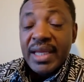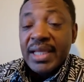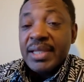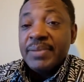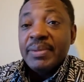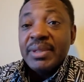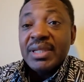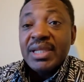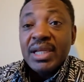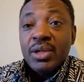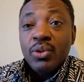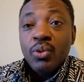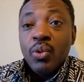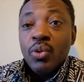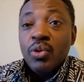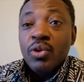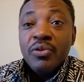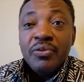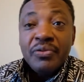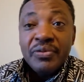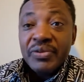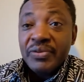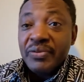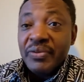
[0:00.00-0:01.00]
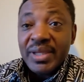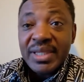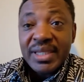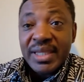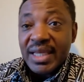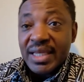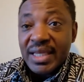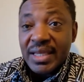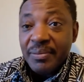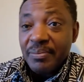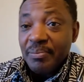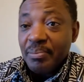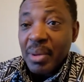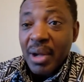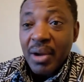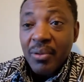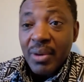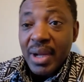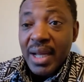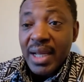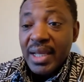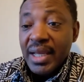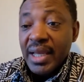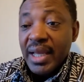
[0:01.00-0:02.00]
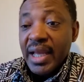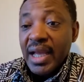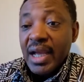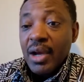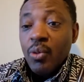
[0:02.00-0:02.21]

Especially who no first get the power,